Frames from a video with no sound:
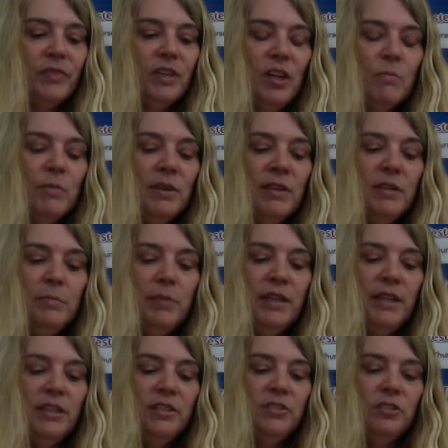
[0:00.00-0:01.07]

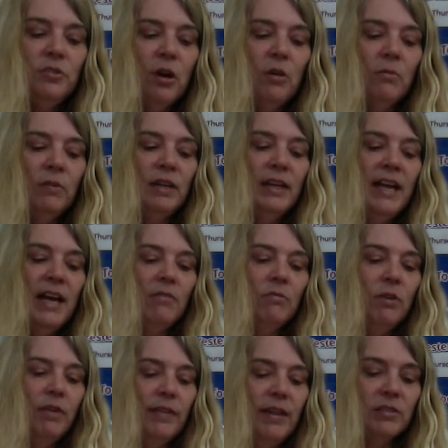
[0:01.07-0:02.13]
Millipedes do not really have
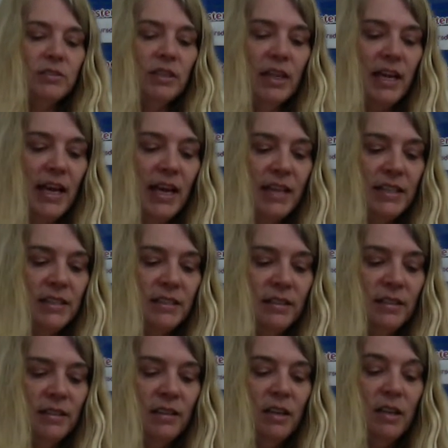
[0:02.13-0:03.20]
1,000 legs,
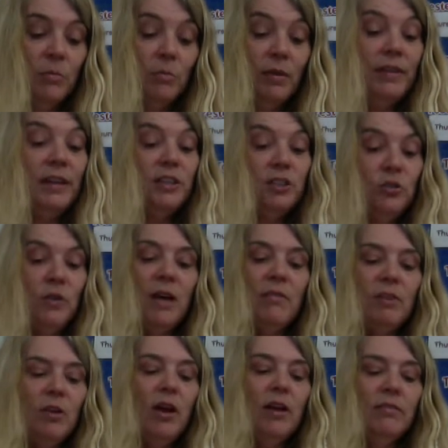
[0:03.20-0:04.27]
but they do have a
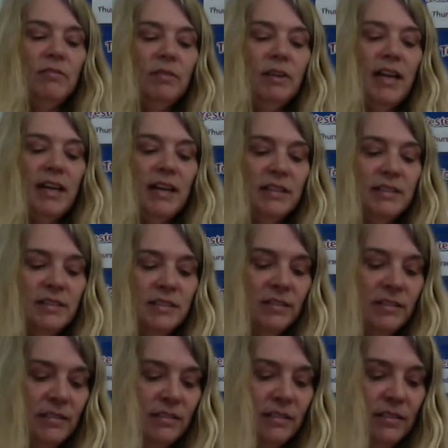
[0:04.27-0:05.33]
lot of legs.
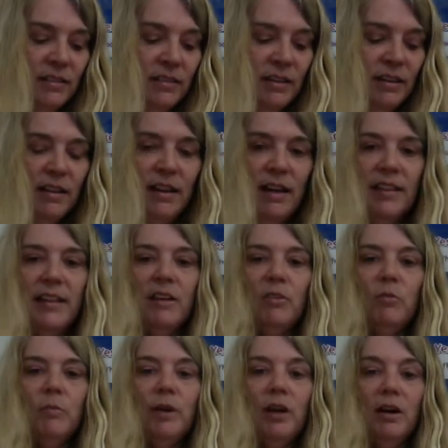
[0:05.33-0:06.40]
I think it
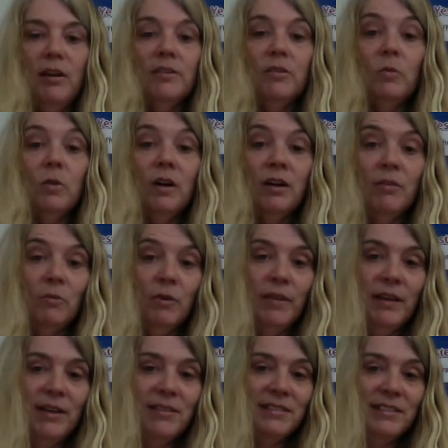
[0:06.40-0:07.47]
would be hard to walk on
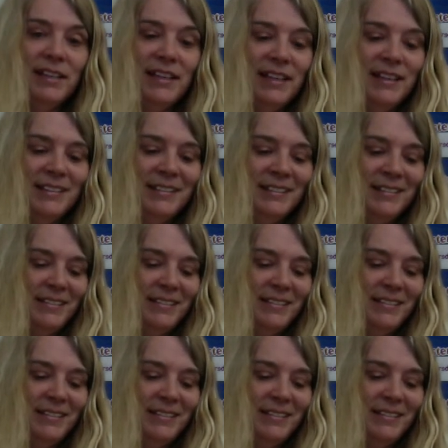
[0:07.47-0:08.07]
1,000 legs.